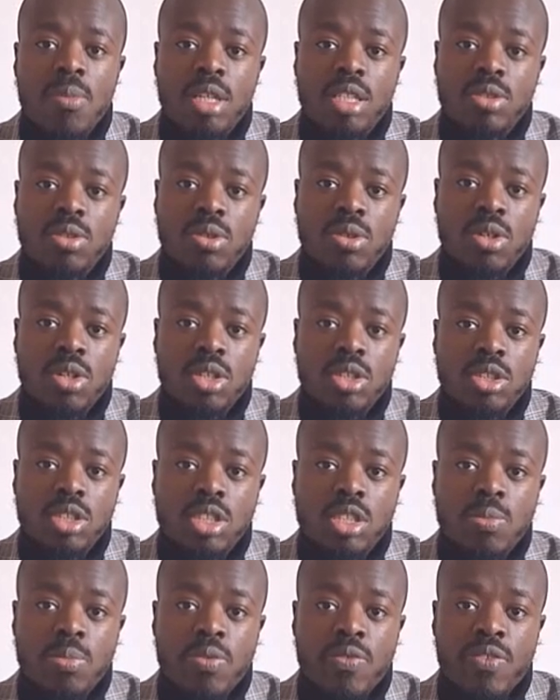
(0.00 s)
much it will cost you
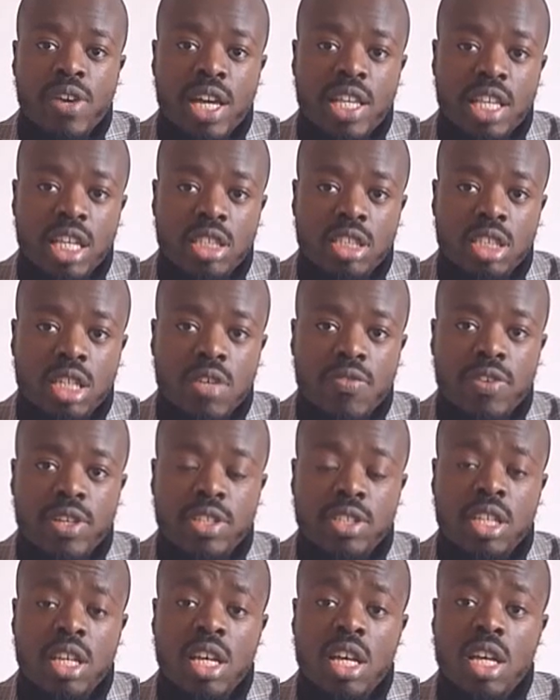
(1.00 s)
to provide that
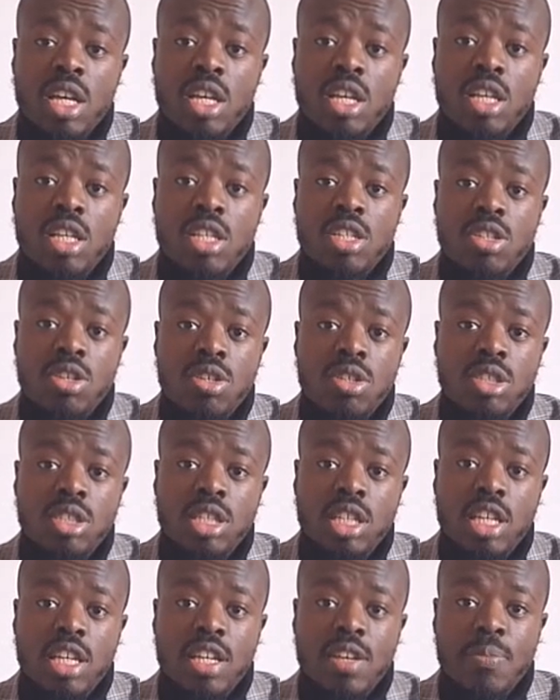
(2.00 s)
service,
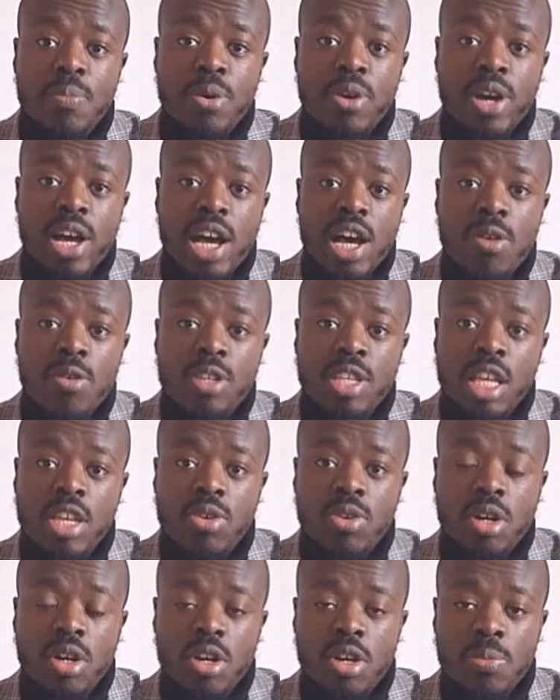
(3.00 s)
usually per hour that
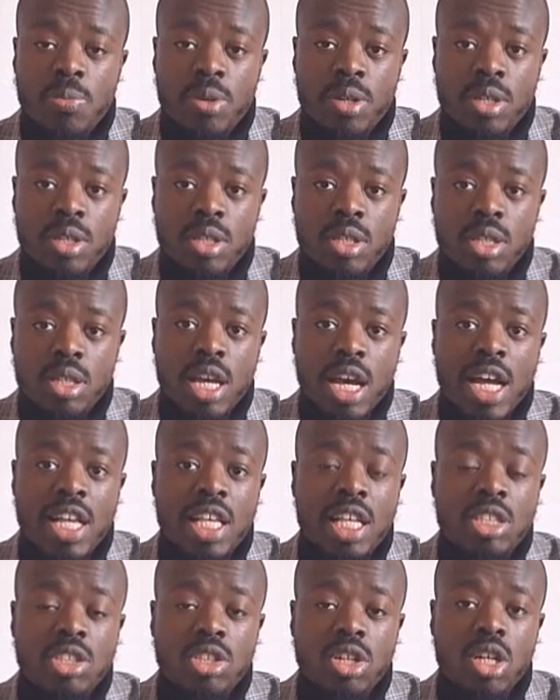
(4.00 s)
you are open,
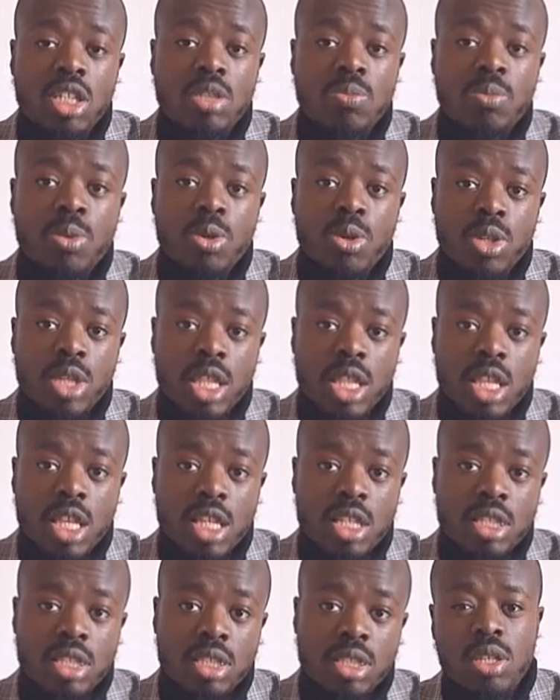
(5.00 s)
and then charge more than
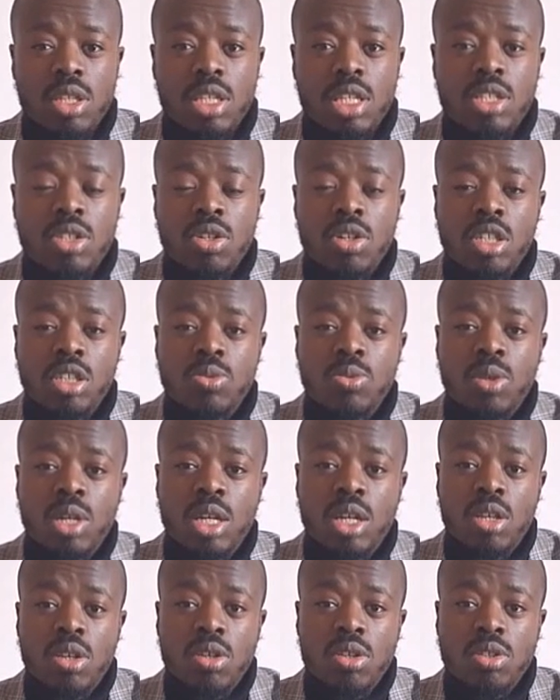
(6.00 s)
this. This cost will
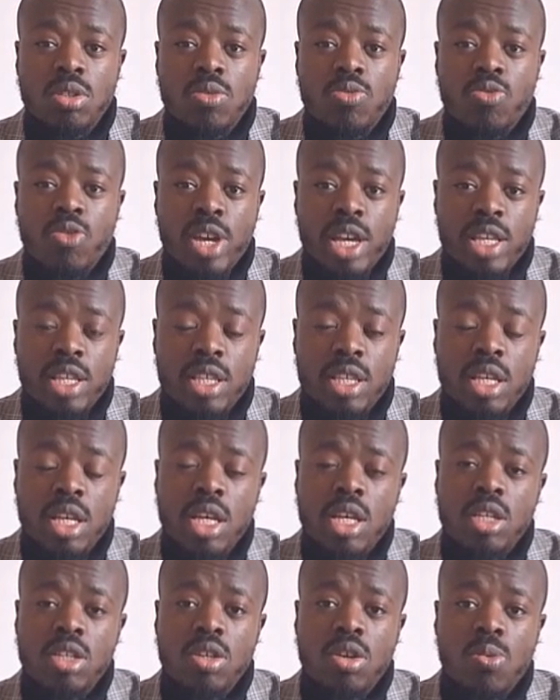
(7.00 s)
include your rent,
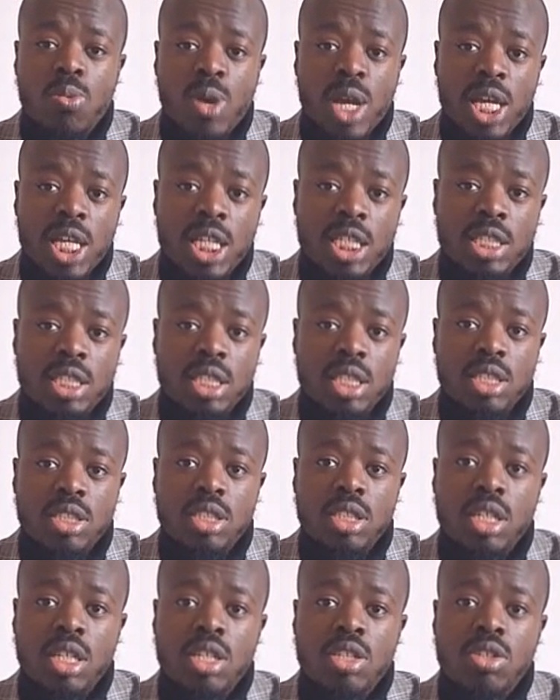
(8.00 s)
your wages,
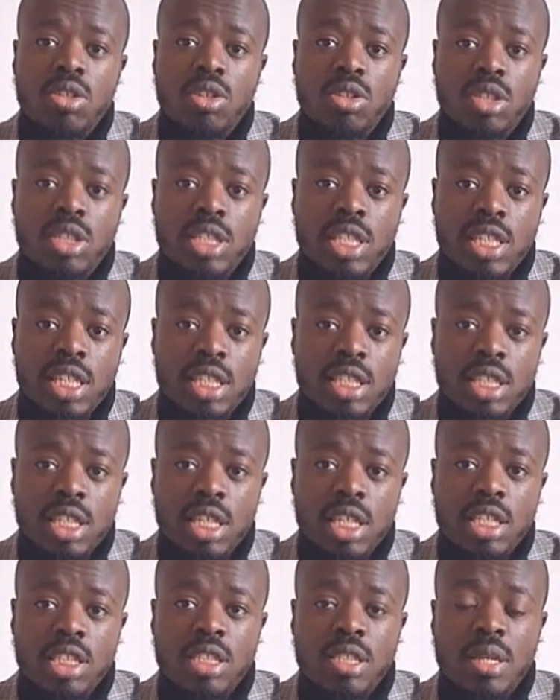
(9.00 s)
your
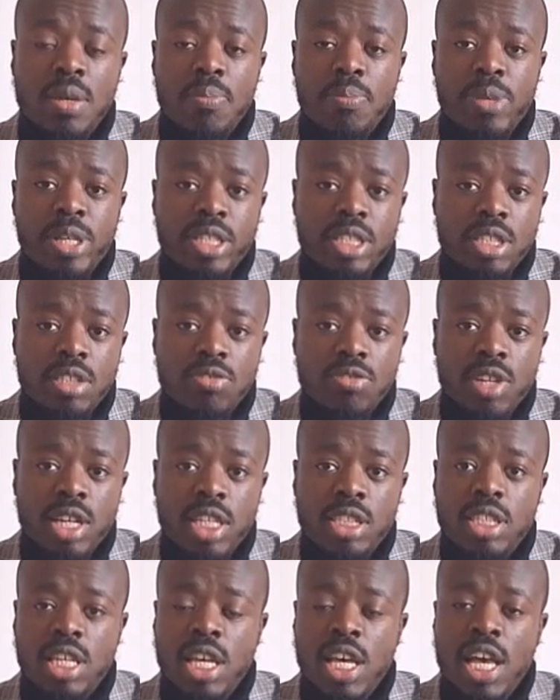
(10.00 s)
utilities, business
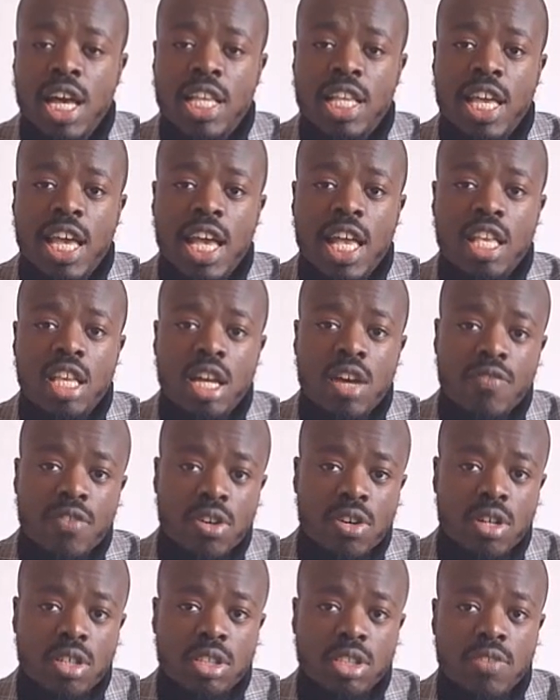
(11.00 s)
rates, and any other
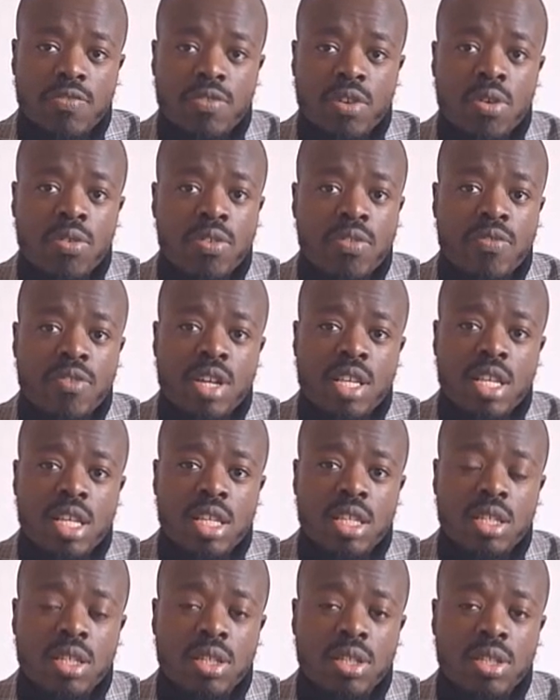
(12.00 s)
costs involved with running.